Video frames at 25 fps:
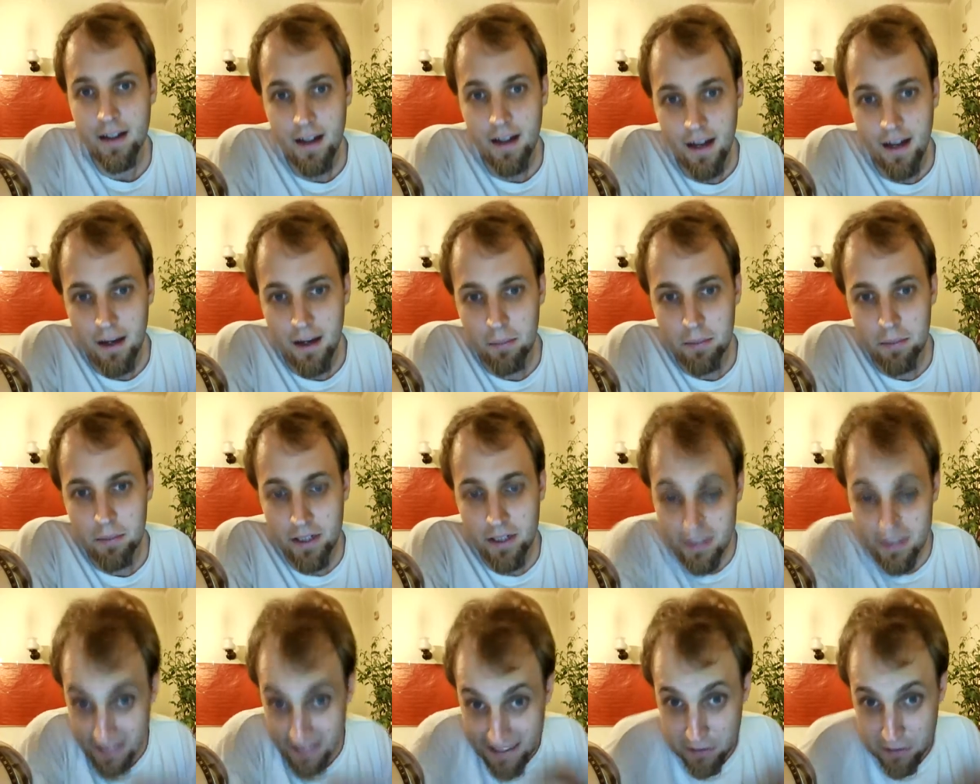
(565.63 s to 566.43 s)
Um,
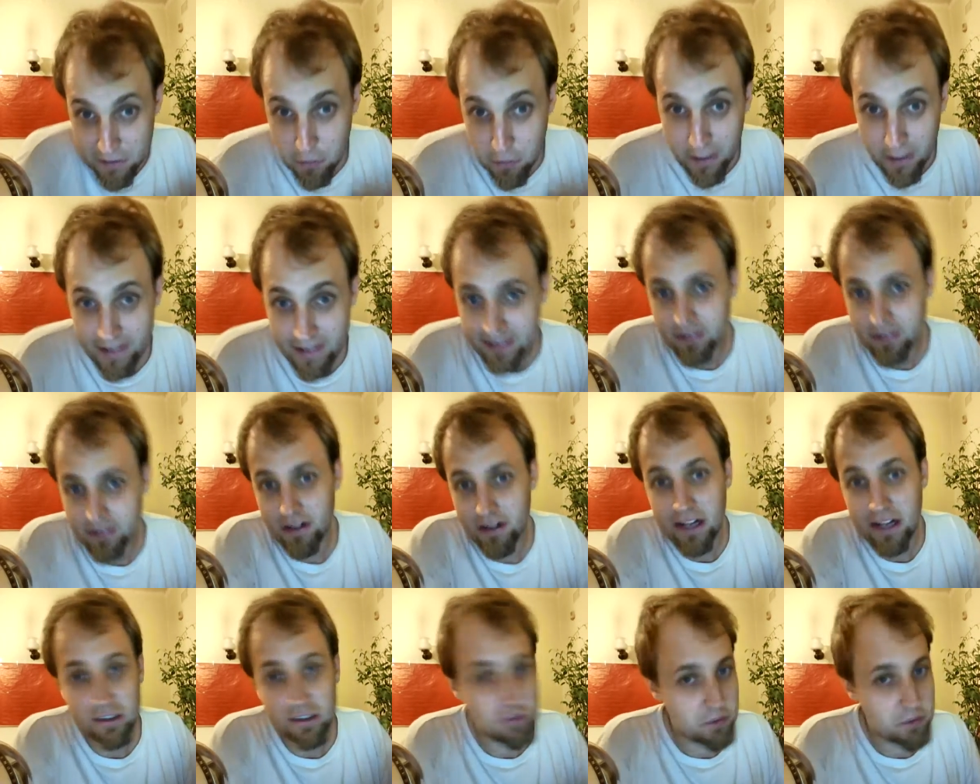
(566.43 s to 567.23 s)
because that's why it's a
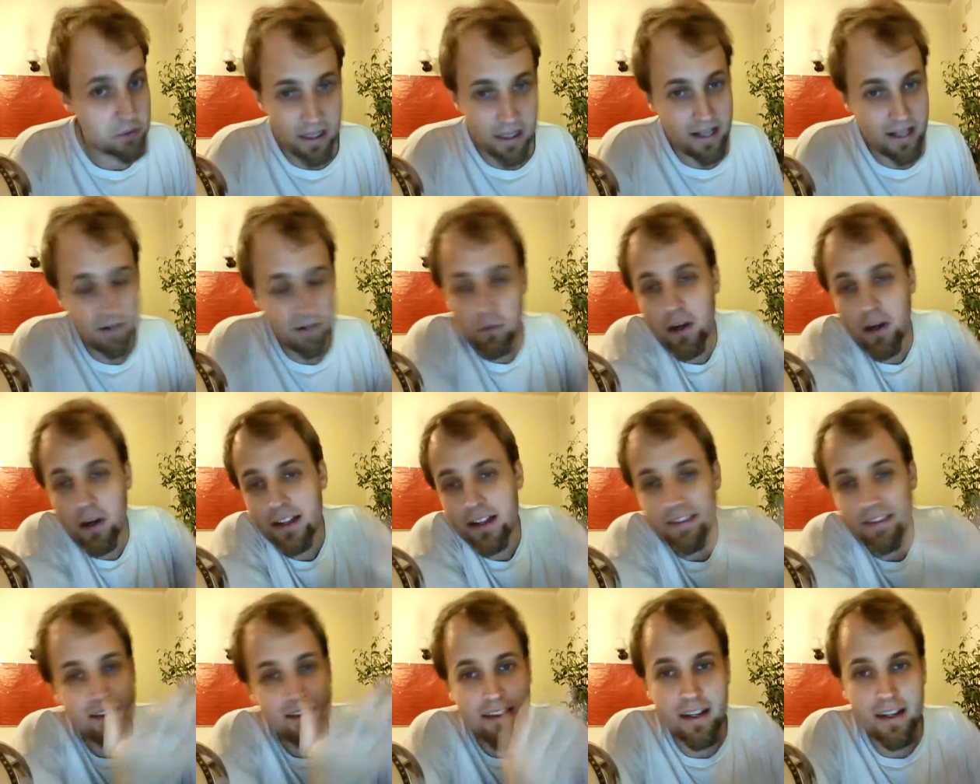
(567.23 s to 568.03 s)
groundswell.
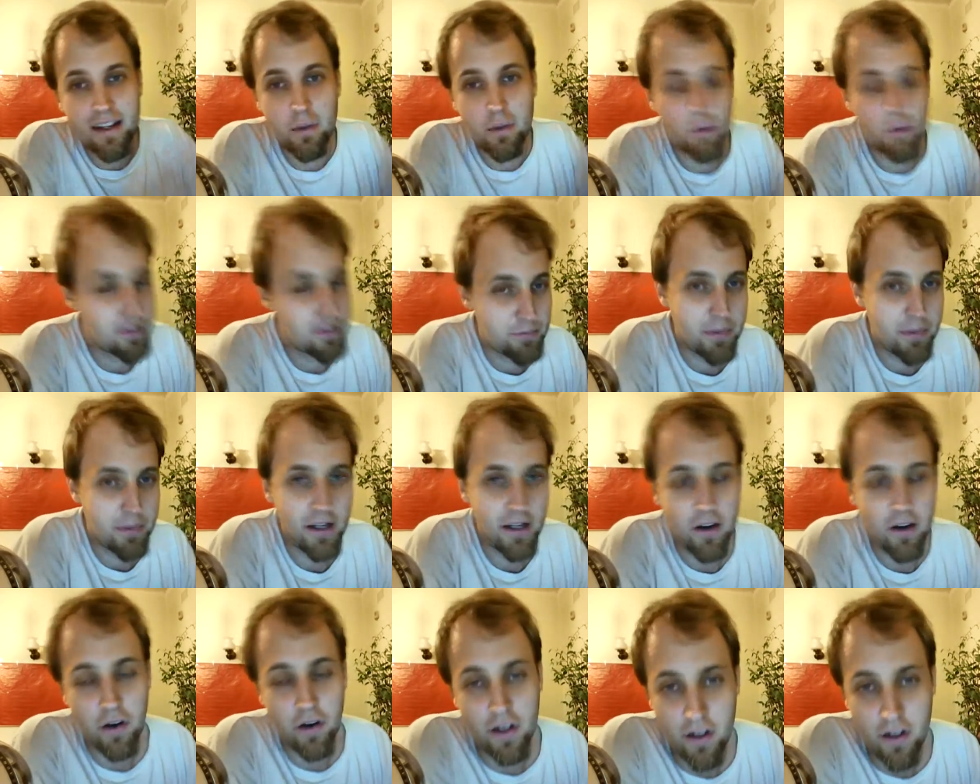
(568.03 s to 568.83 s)
Otherwise, the thing would have been
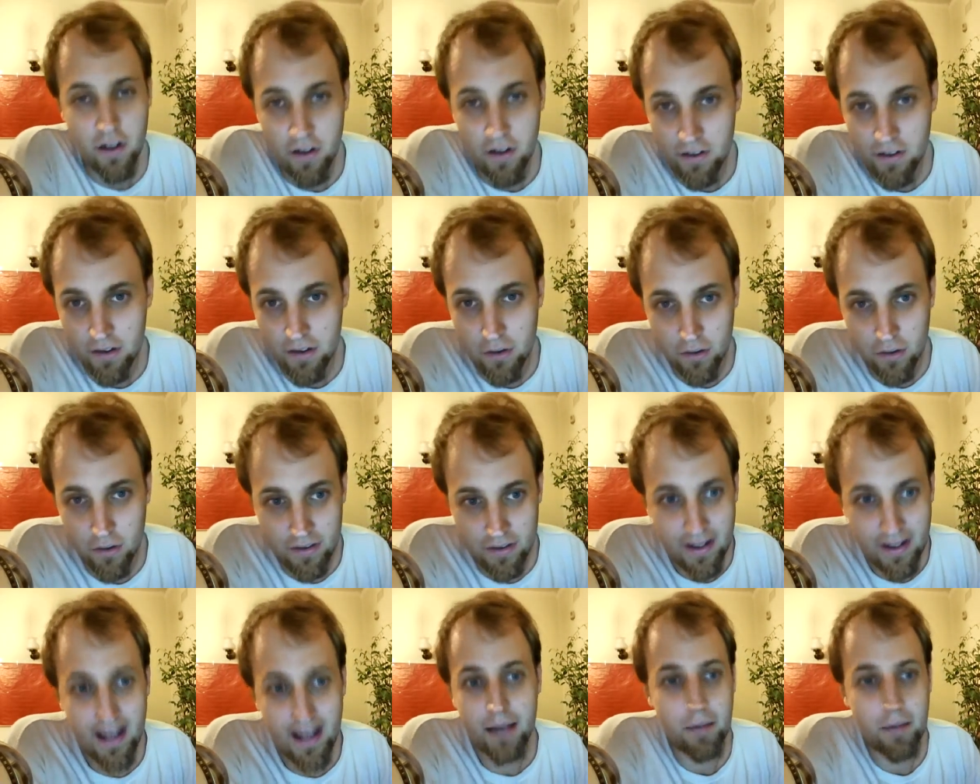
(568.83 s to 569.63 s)
going on the whole
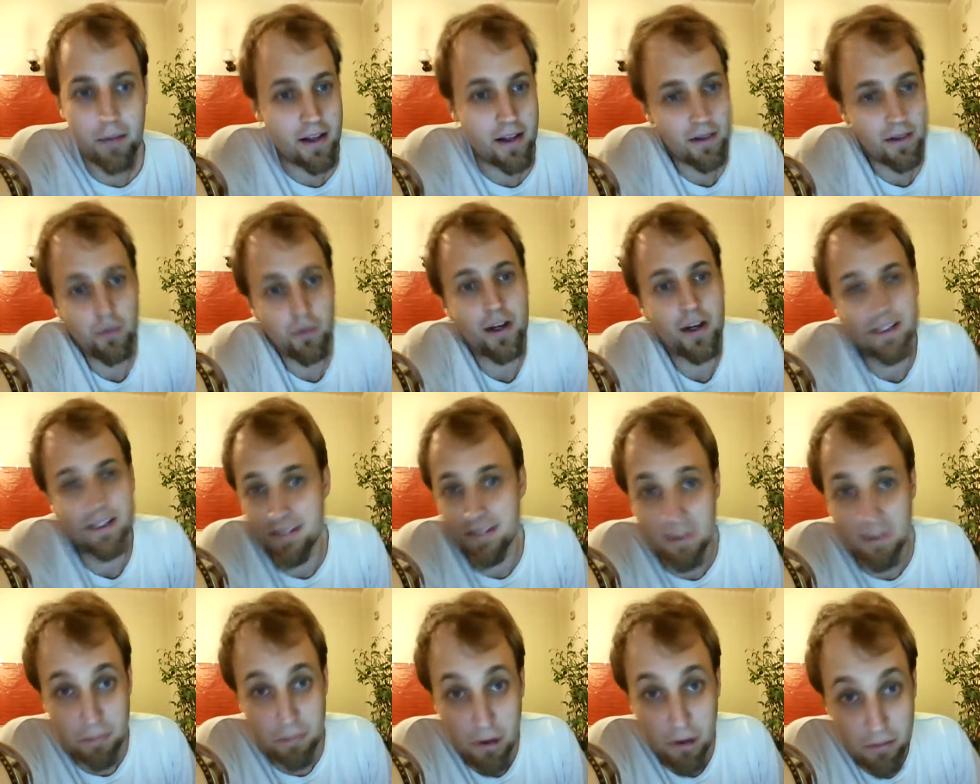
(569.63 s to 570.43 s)
time. Otherwise,
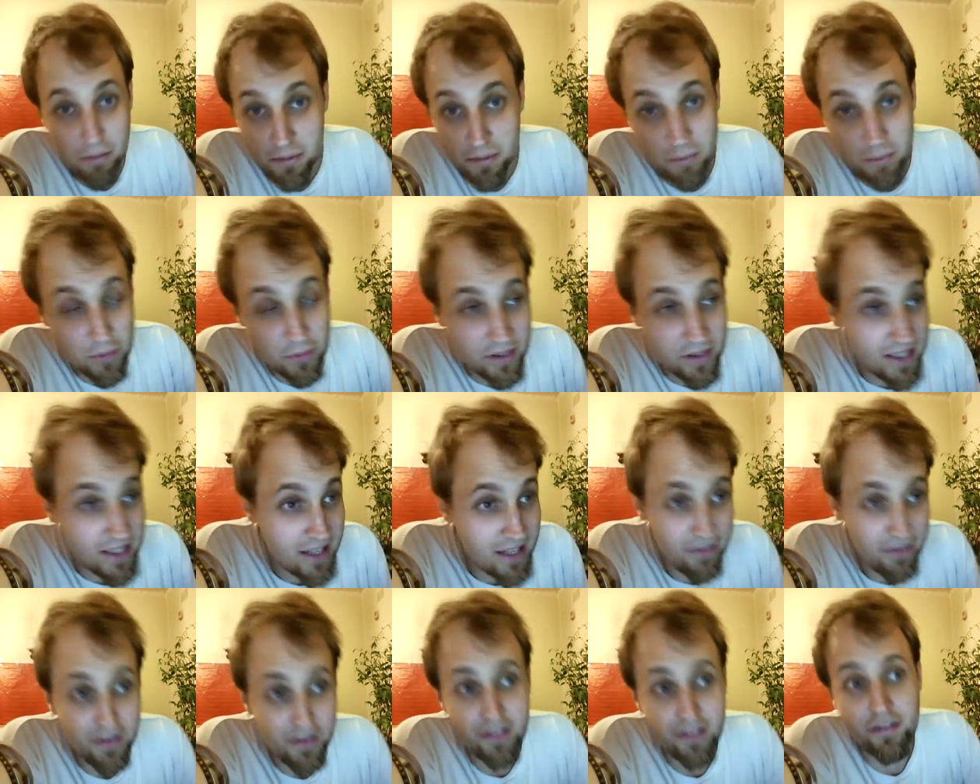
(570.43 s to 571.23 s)
the problem would
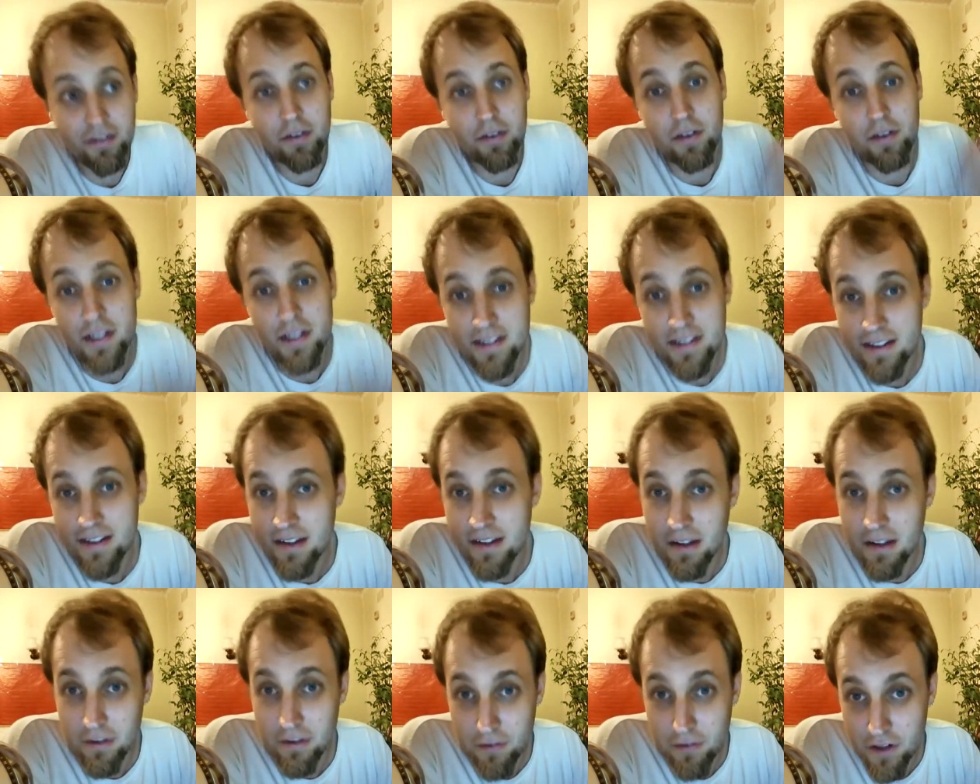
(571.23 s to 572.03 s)
never have arisen
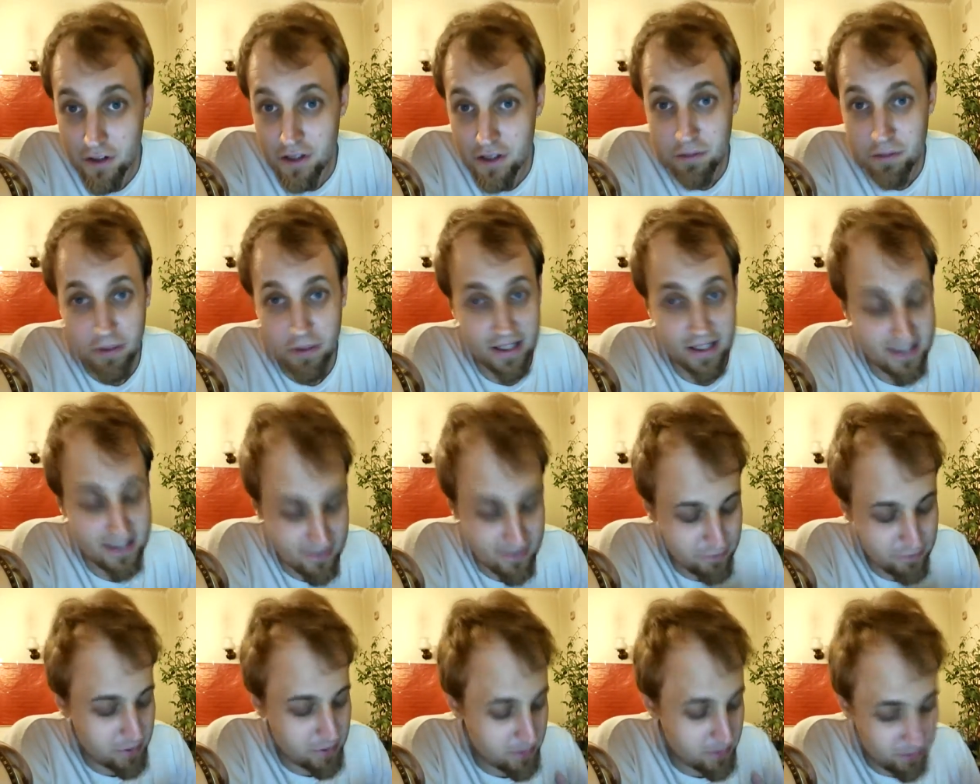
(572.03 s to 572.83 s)
in the first place
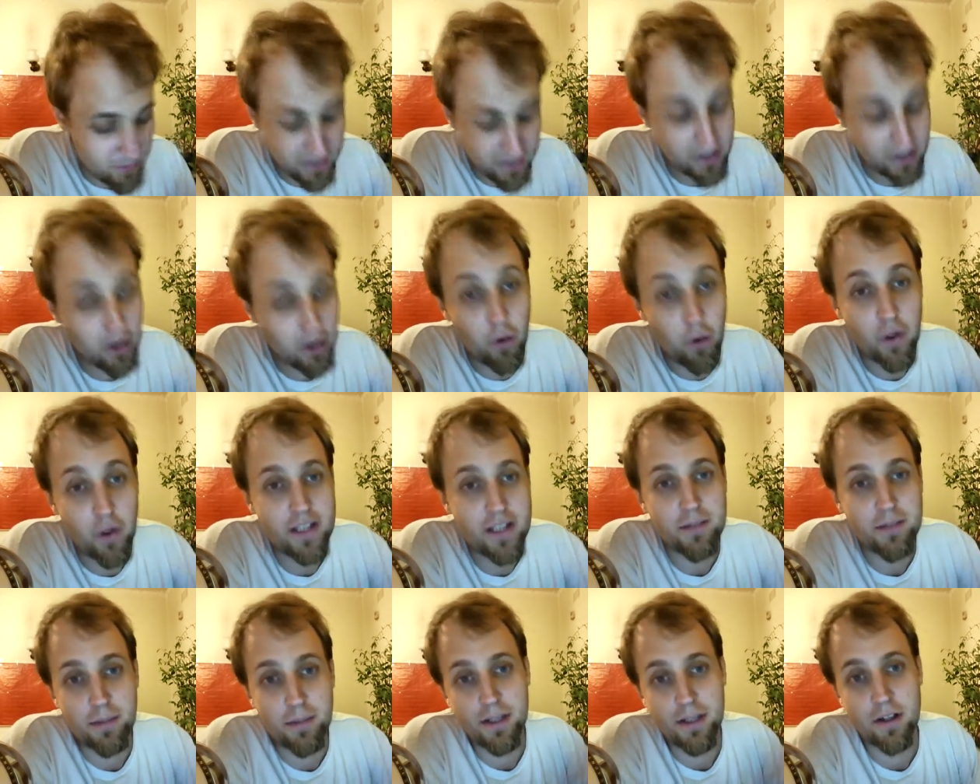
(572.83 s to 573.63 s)
if people had
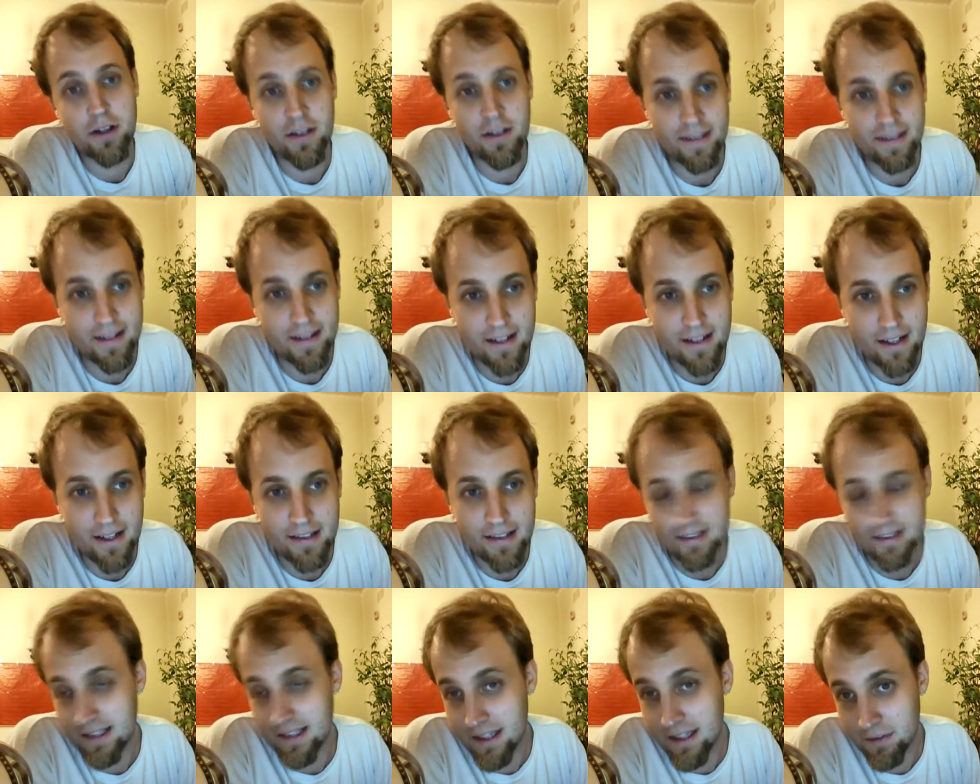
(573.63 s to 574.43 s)
always been on that
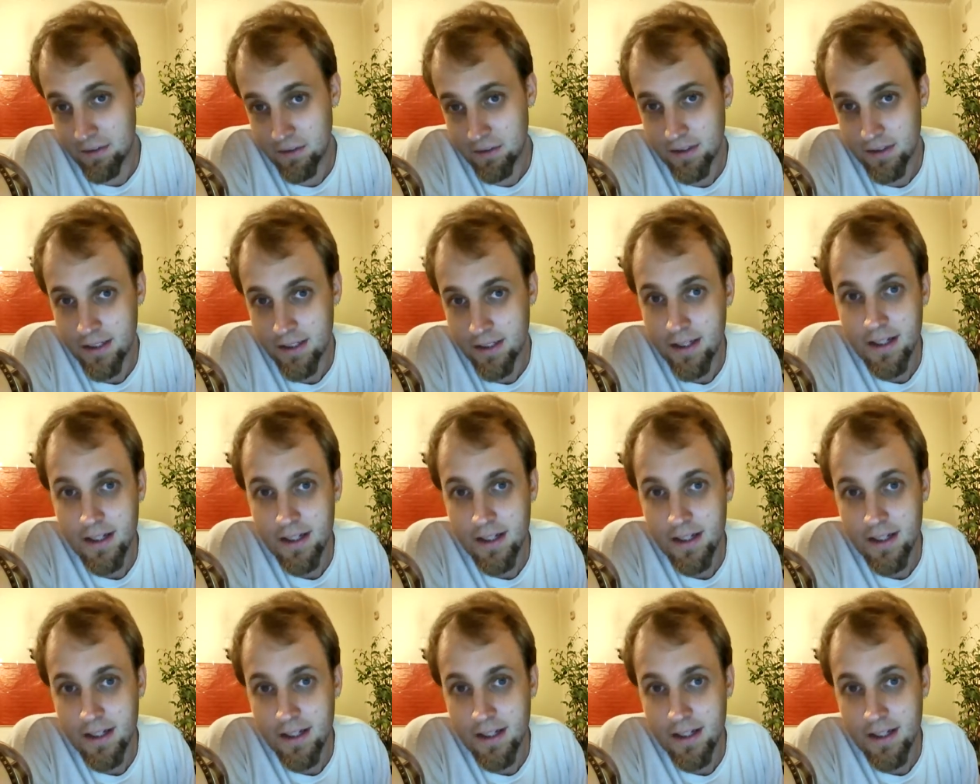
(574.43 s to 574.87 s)
kind of level.